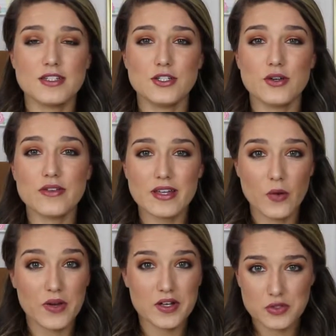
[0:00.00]
I know that
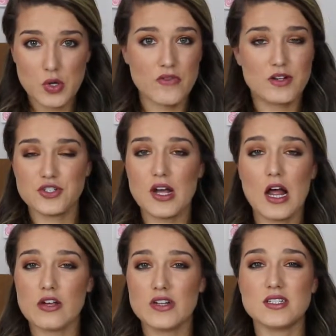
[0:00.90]
going under 1,200
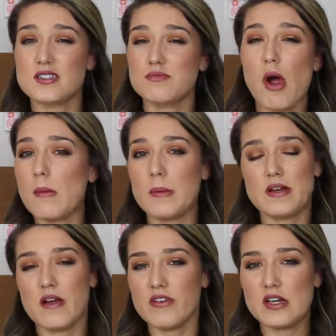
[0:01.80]
calories is probably
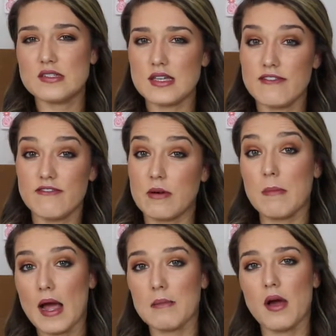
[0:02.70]
not very safe for
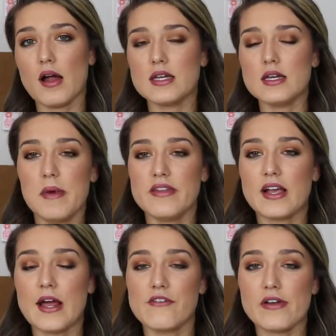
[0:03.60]
my body and the
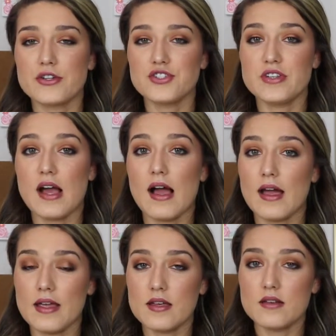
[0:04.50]
kind of energy that
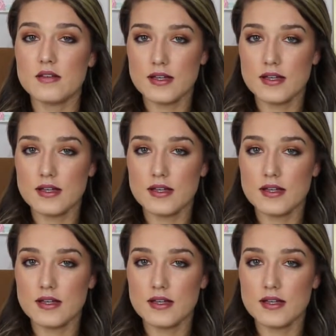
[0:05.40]
I